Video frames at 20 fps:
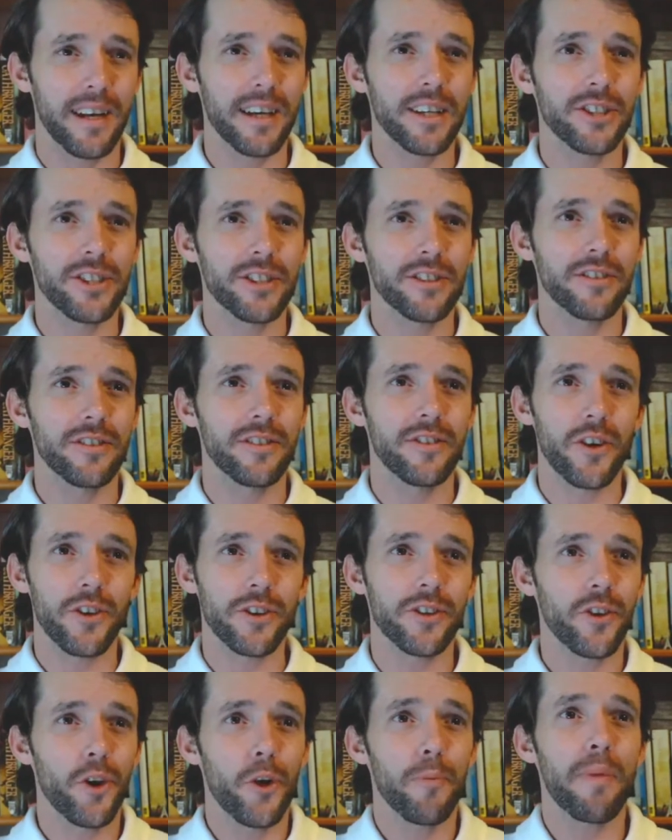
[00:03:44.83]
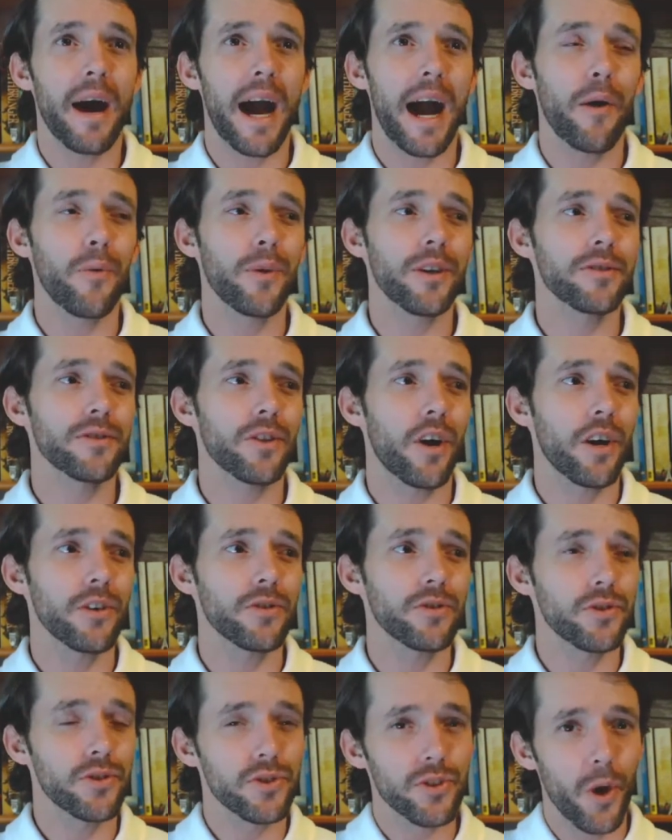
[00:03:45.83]
Like, she's her powers are
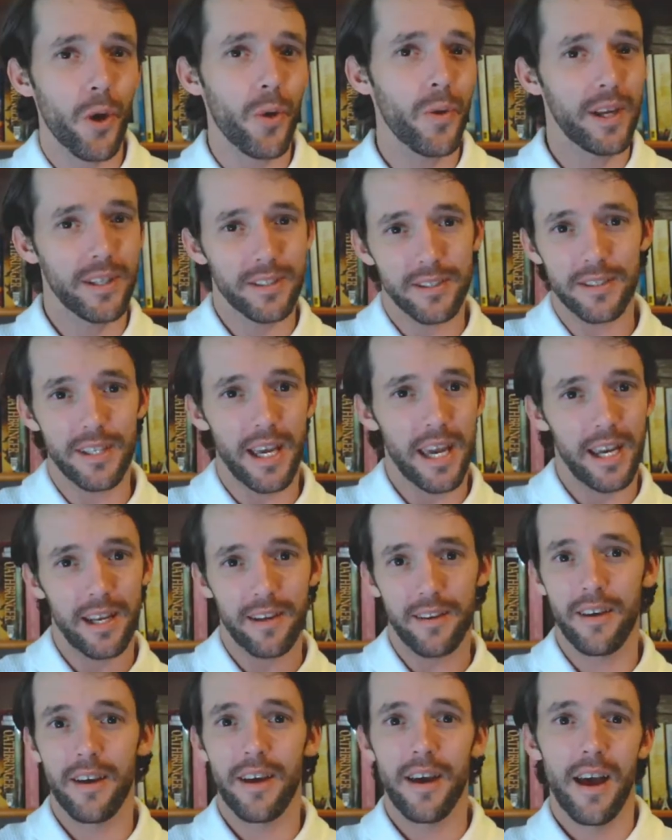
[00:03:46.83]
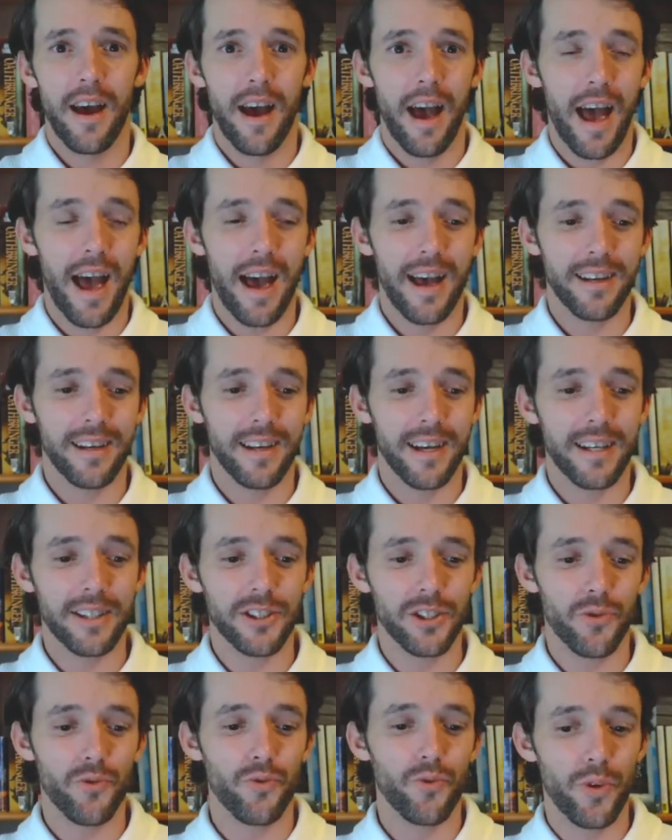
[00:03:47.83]
so insane, and
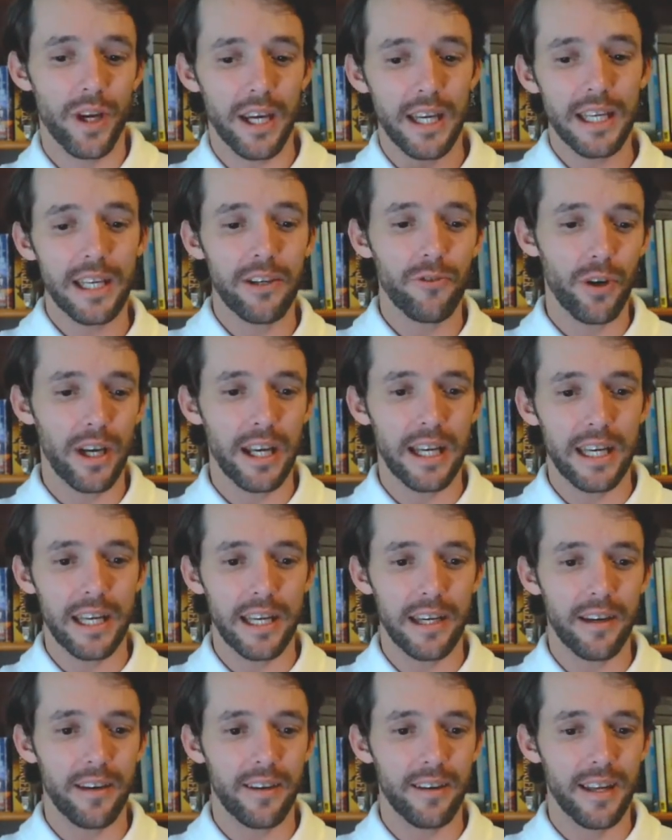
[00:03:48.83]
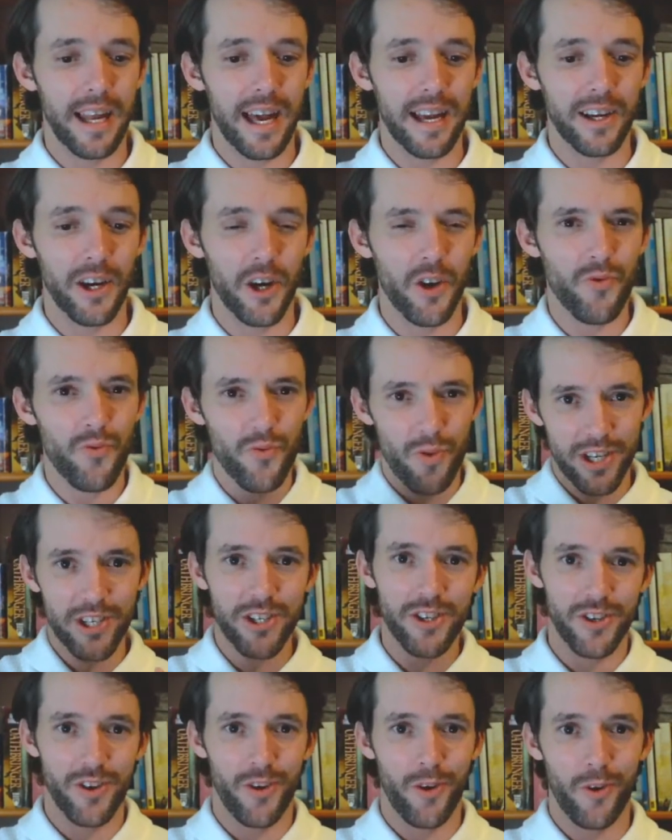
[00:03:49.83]
it's a really, really like
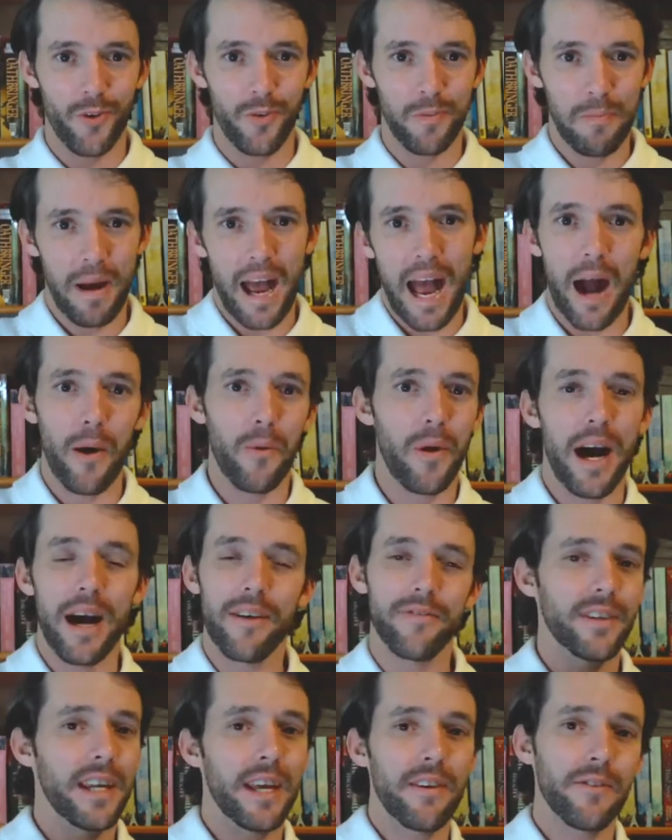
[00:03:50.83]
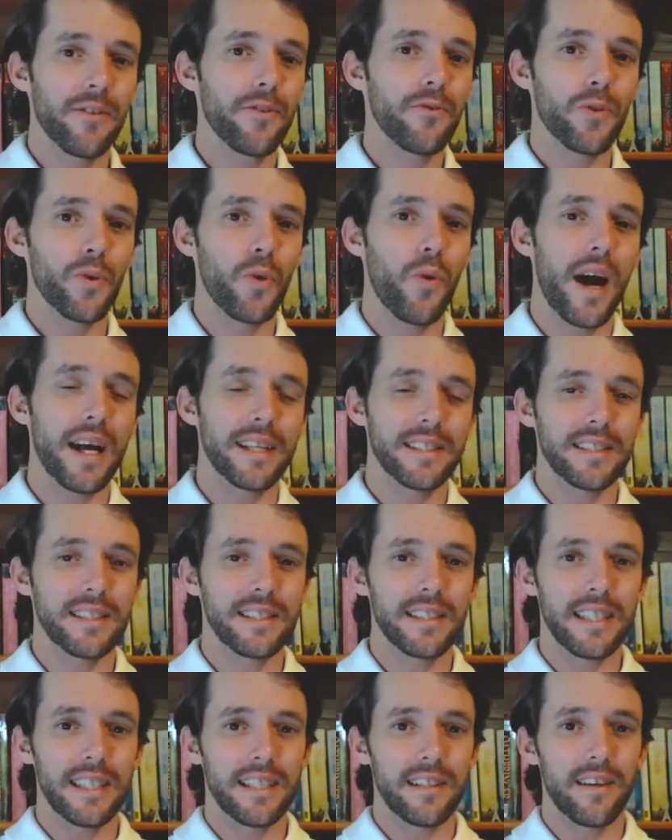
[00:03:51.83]
original power. I've never quite
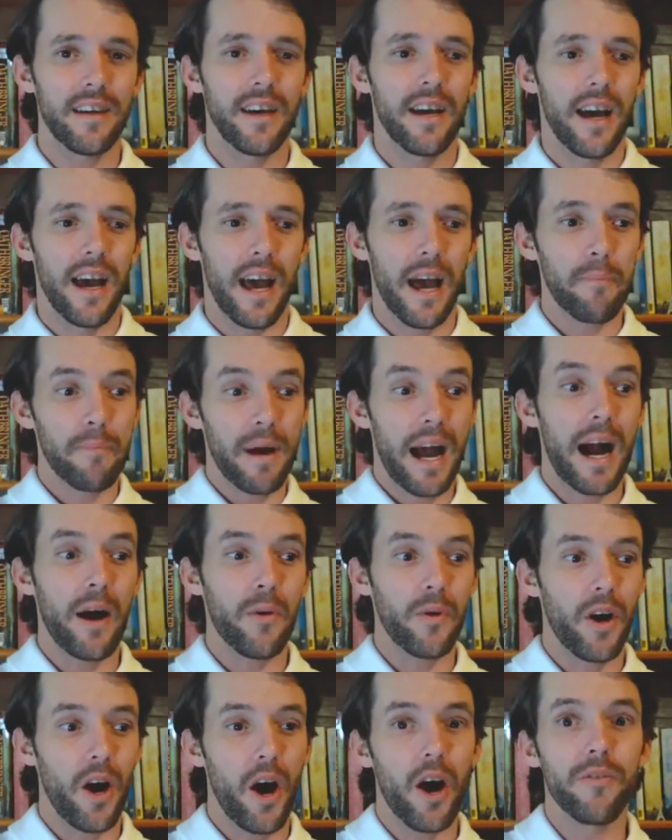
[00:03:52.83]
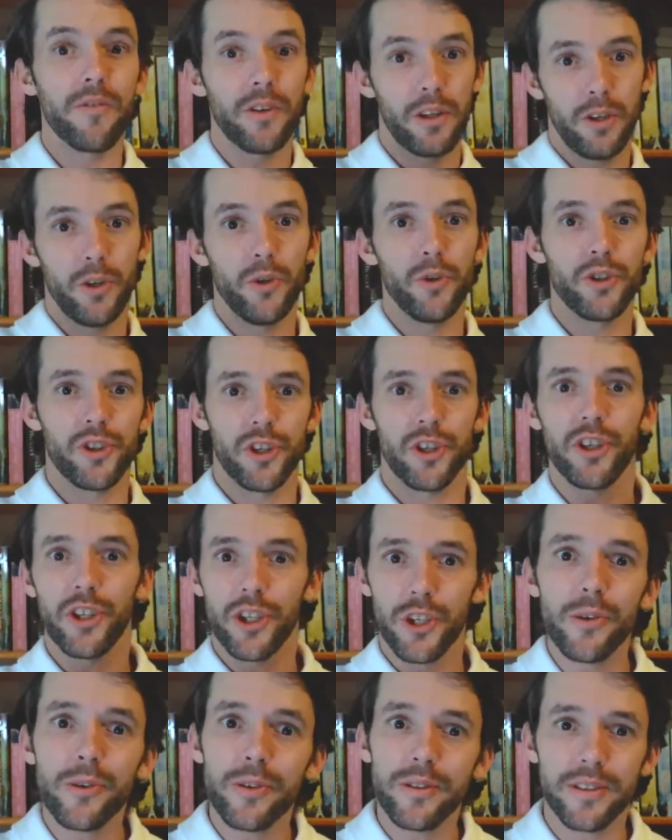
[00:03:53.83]
seen a power of illusion
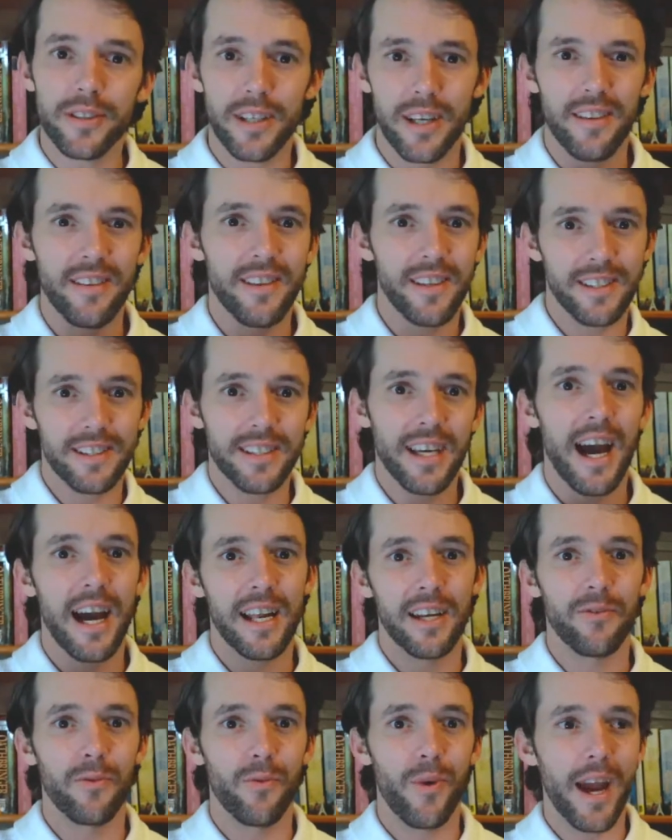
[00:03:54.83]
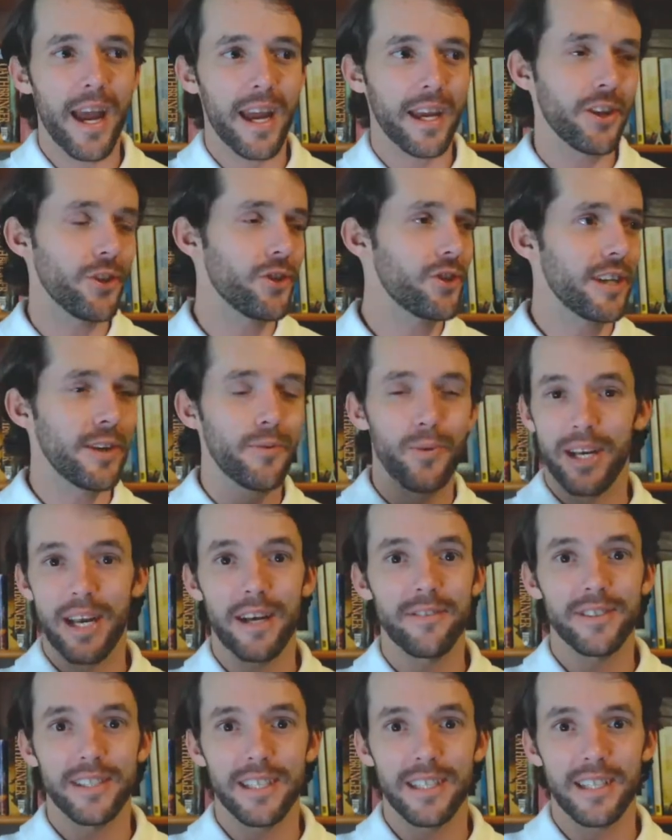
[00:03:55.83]
used in this kind of way. Usually when
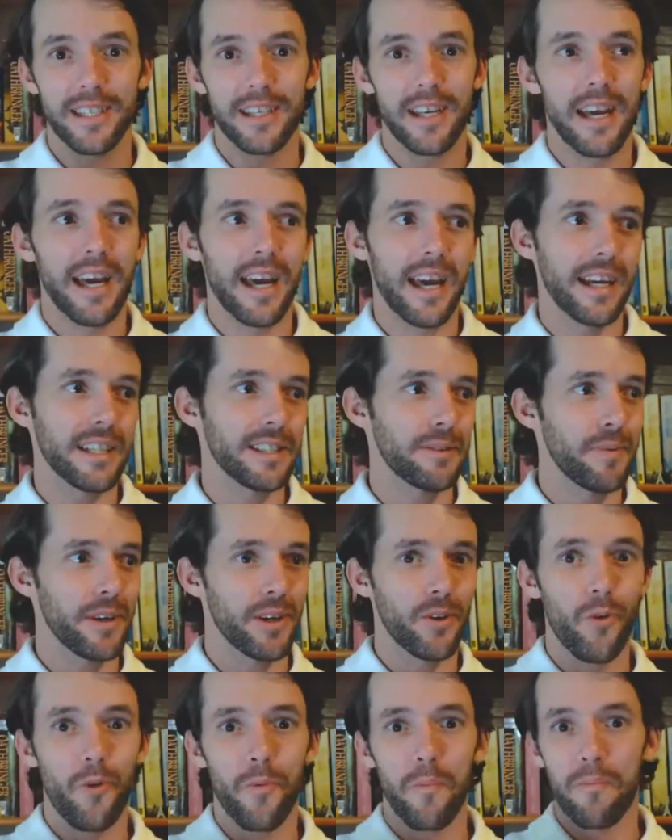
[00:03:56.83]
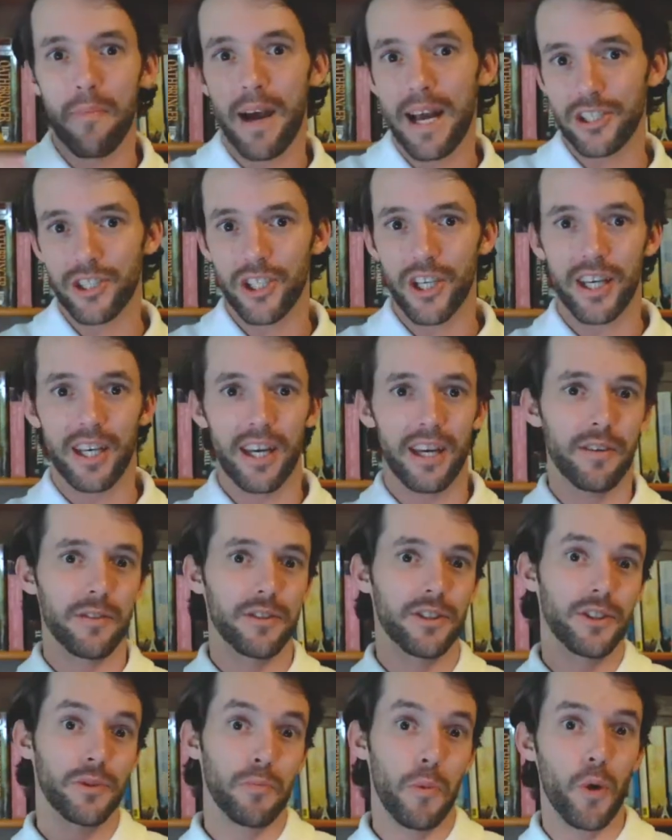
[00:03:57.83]
I've seen it, it's been all magic
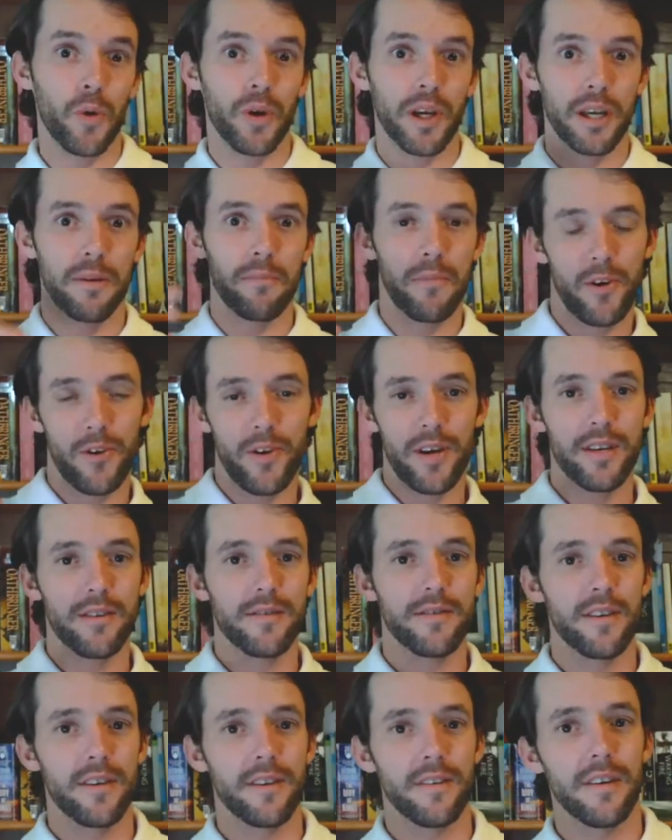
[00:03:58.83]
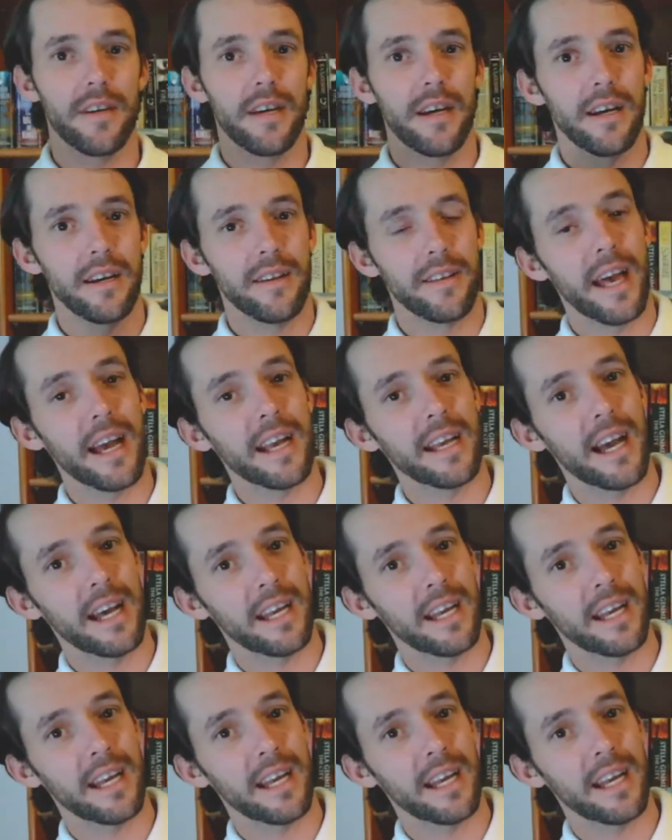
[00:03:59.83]
and smoke and mirrors and that